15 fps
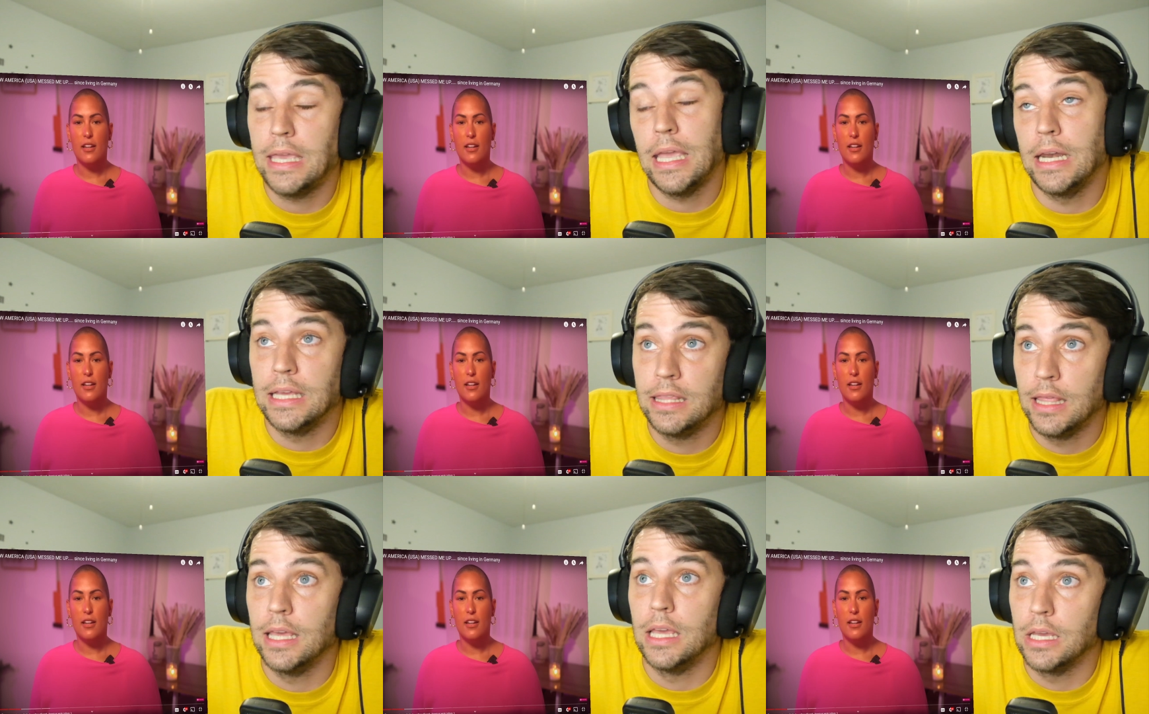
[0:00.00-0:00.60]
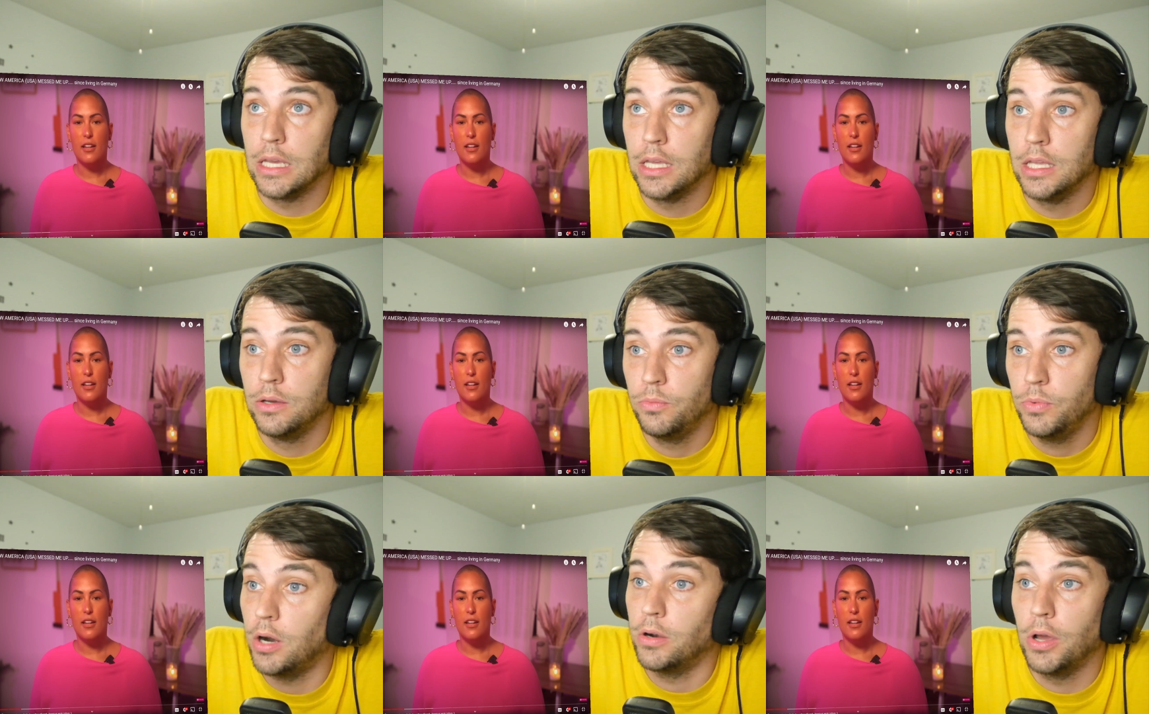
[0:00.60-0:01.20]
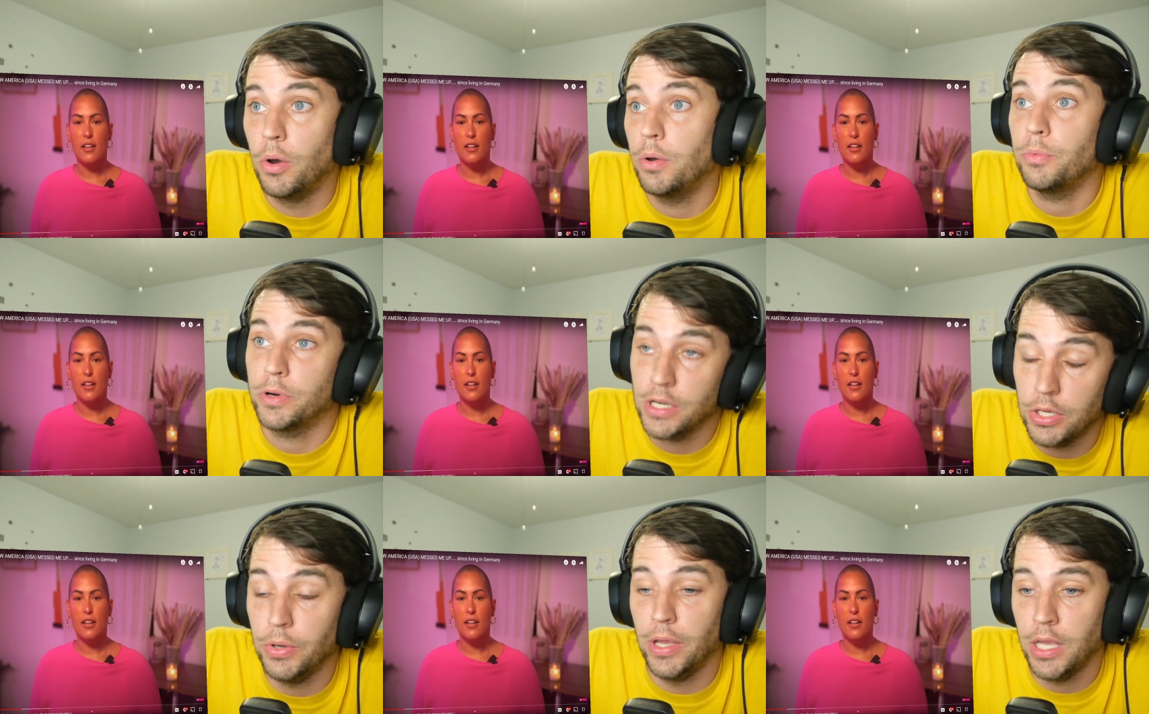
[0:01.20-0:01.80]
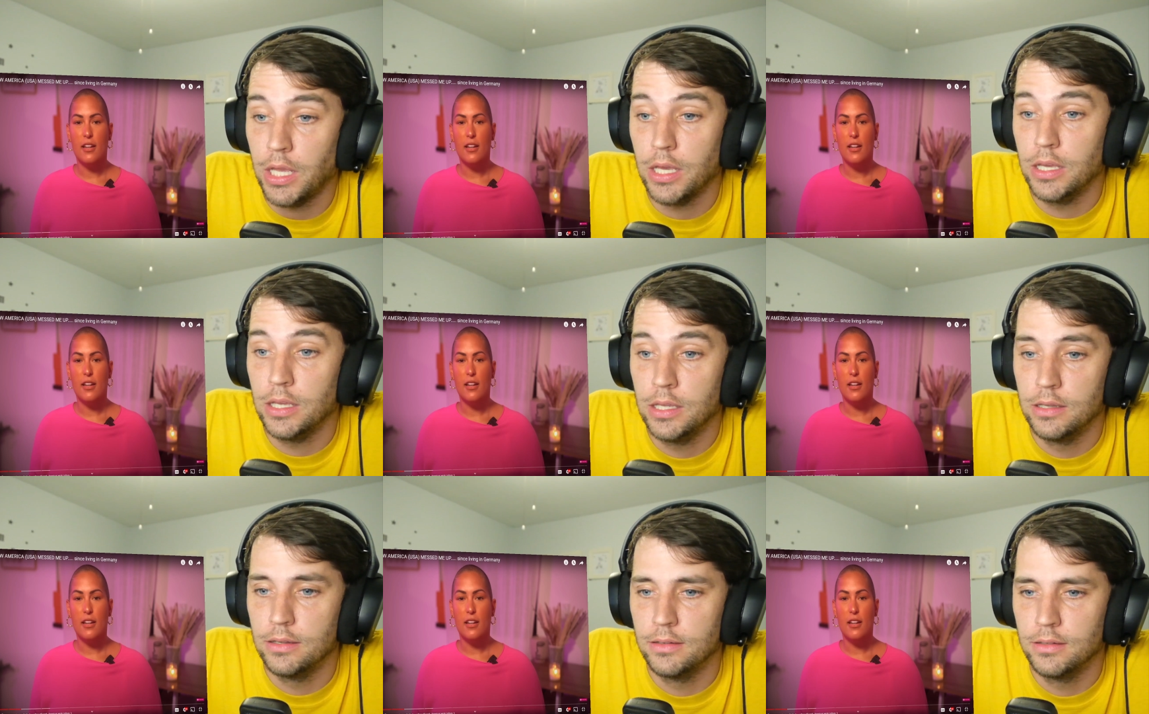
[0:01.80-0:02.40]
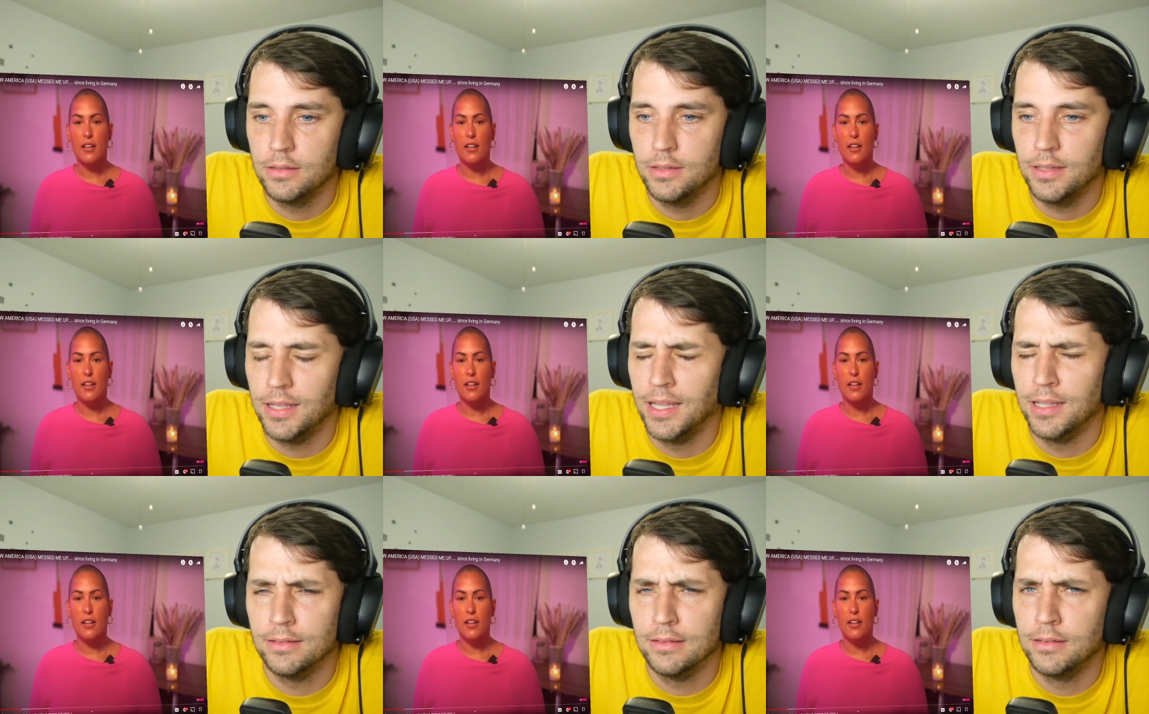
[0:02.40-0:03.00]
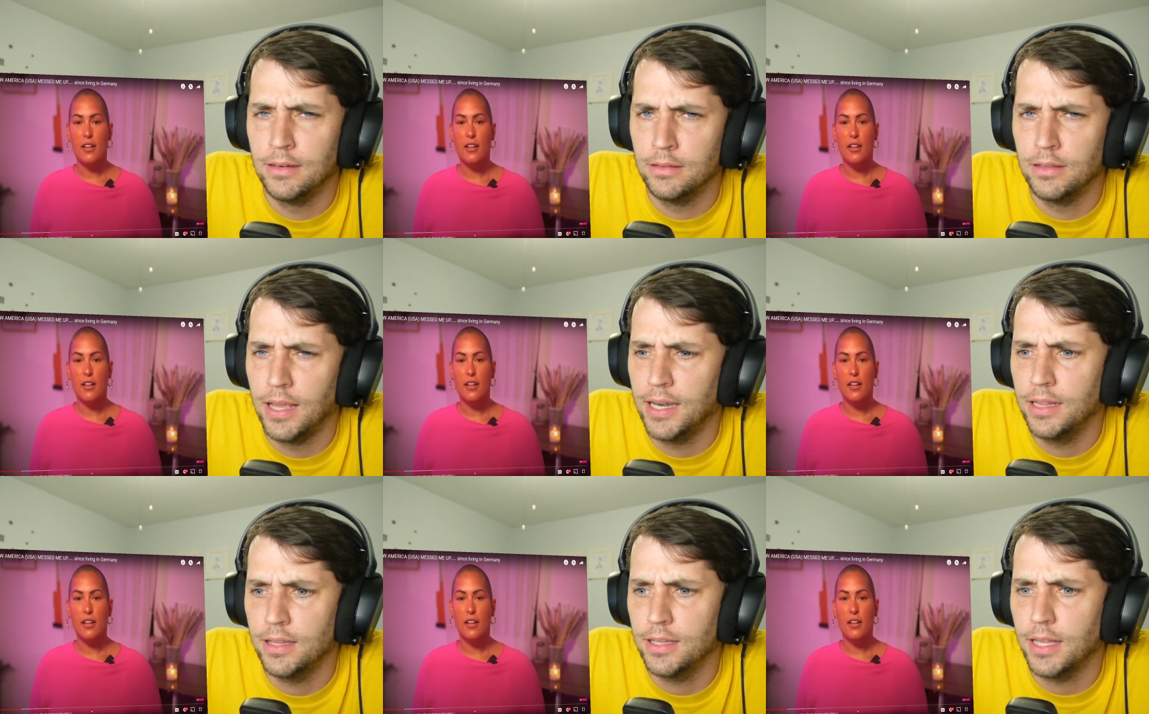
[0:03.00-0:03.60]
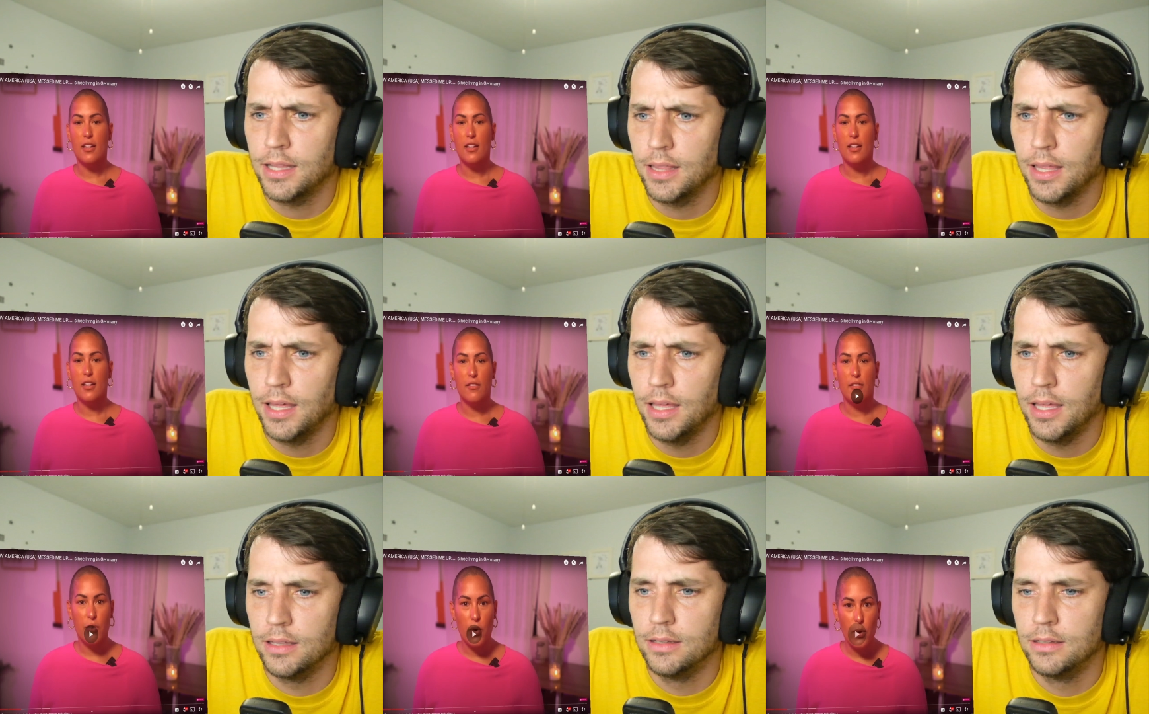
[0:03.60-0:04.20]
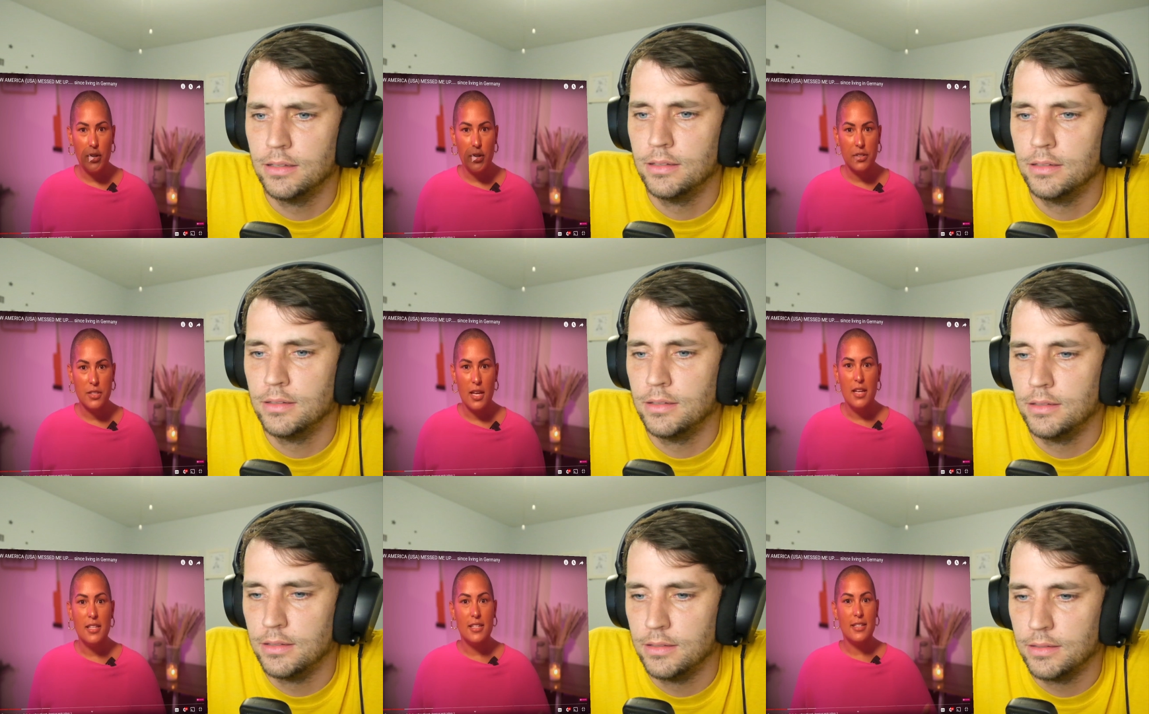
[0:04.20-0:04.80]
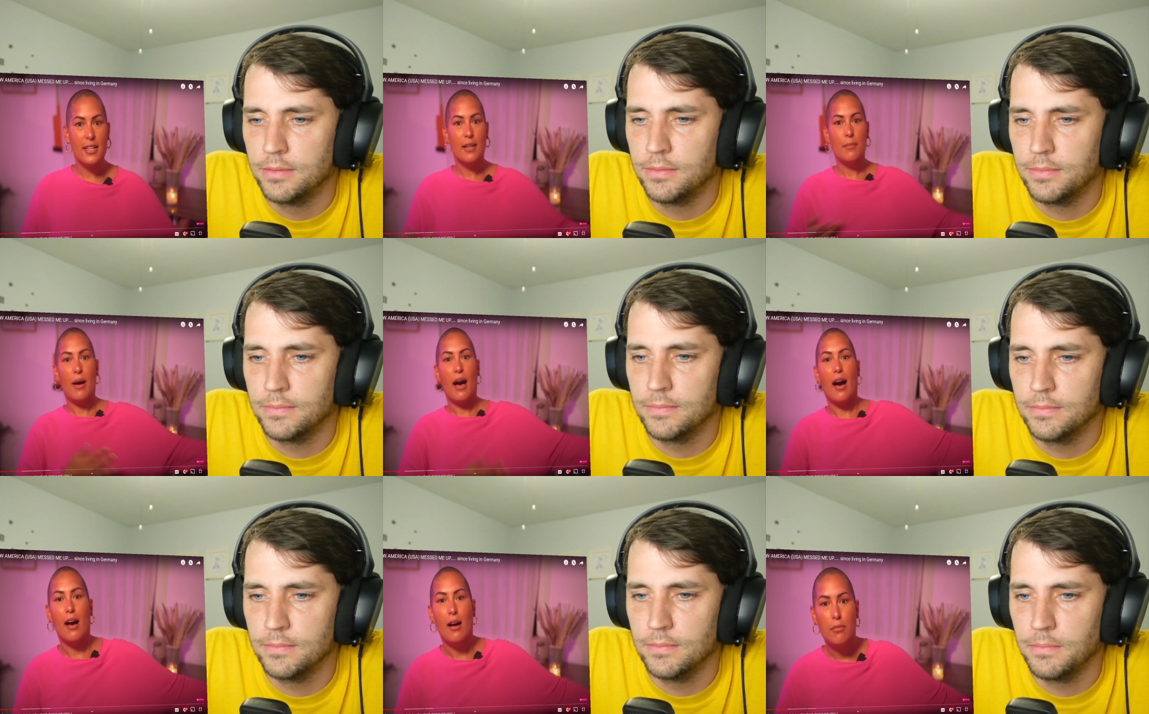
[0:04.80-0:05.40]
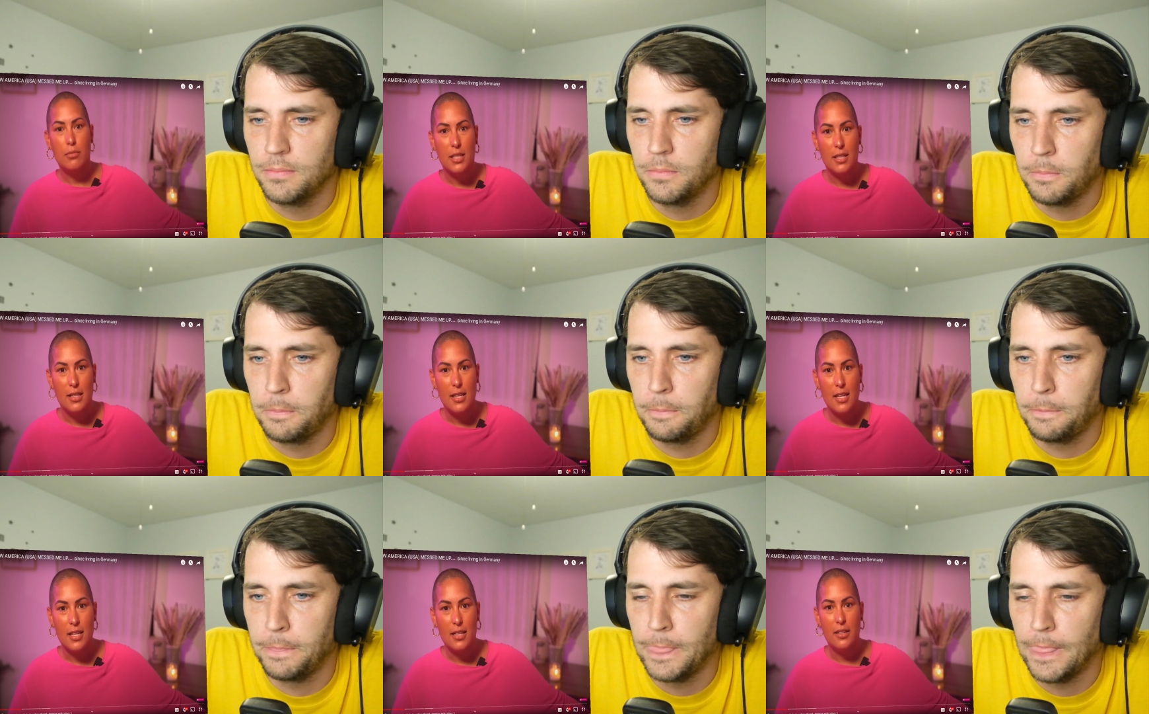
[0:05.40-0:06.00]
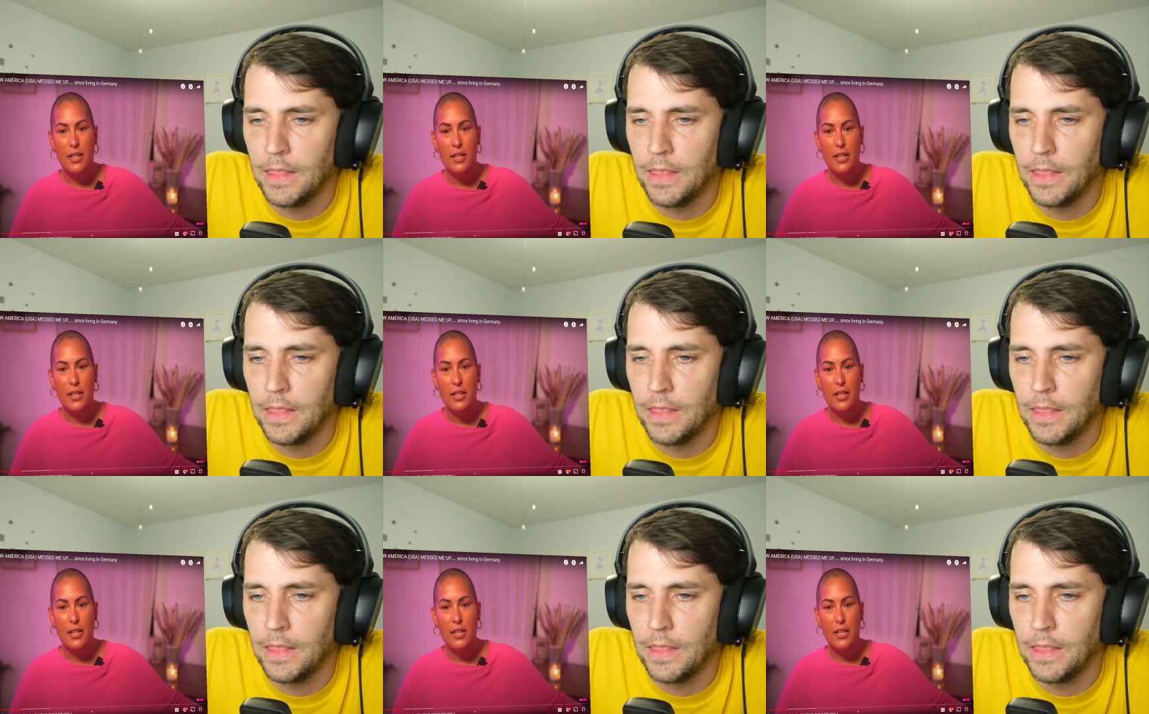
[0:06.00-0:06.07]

Speaker 1: anything. We don't know what we're doing. And anything like that? And
Speaker 2: of course, you come hobbling in.